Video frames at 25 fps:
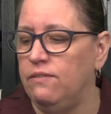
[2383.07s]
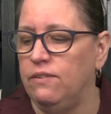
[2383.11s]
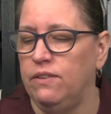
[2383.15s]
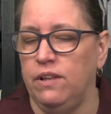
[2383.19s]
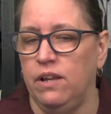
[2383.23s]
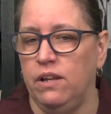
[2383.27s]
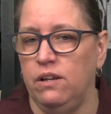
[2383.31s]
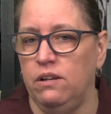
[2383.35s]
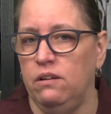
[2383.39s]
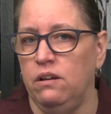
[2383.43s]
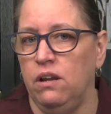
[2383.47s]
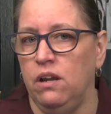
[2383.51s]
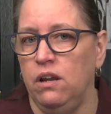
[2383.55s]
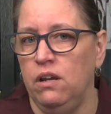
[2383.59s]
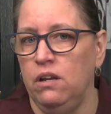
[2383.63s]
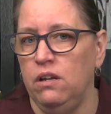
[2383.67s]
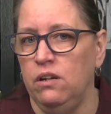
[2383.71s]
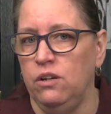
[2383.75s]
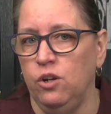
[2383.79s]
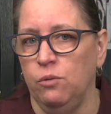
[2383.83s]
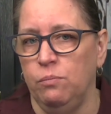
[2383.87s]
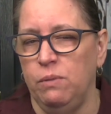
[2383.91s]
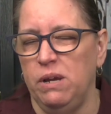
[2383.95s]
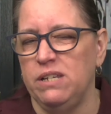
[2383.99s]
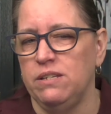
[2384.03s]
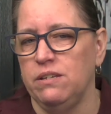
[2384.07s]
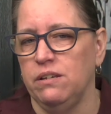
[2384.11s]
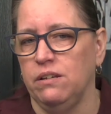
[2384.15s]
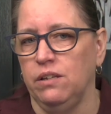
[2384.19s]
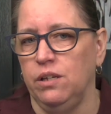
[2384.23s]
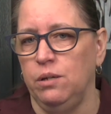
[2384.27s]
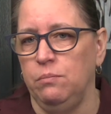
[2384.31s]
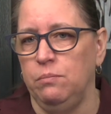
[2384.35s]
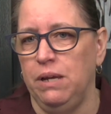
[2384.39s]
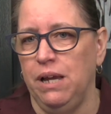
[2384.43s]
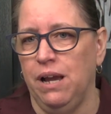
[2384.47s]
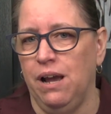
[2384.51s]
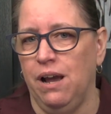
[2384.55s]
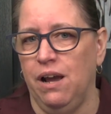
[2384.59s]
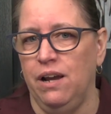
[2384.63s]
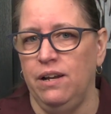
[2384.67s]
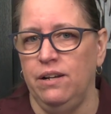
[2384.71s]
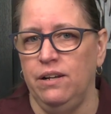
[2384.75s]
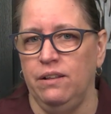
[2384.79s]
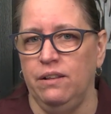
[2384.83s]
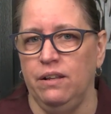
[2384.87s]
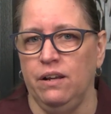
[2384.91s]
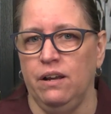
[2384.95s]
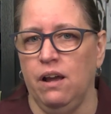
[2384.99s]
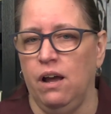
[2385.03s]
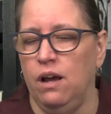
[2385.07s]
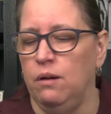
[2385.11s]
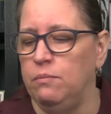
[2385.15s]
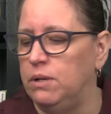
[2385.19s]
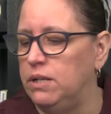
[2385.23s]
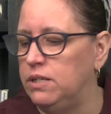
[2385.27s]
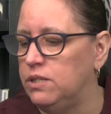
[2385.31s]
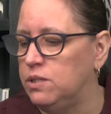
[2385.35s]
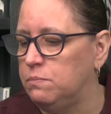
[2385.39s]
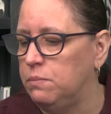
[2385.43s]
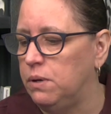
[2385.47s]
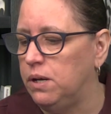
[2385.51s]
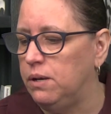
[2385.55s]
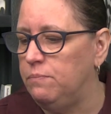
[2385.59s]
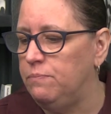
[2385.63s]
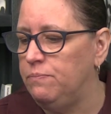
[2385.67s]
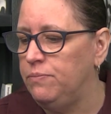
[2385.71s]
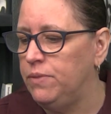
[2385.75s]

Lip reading: And then you're basically behind in the comments, but